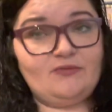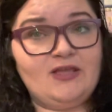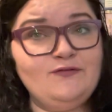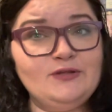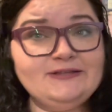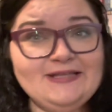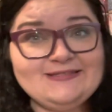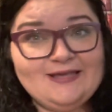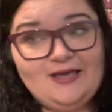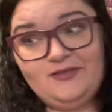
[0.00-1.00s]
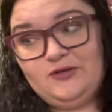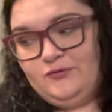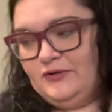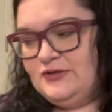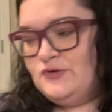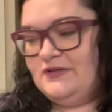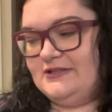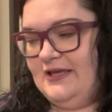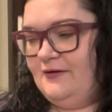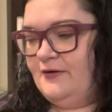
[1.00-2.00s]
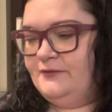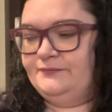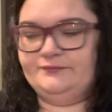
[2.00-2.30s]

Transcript: If you like that scent, I think you really enjoy this candle.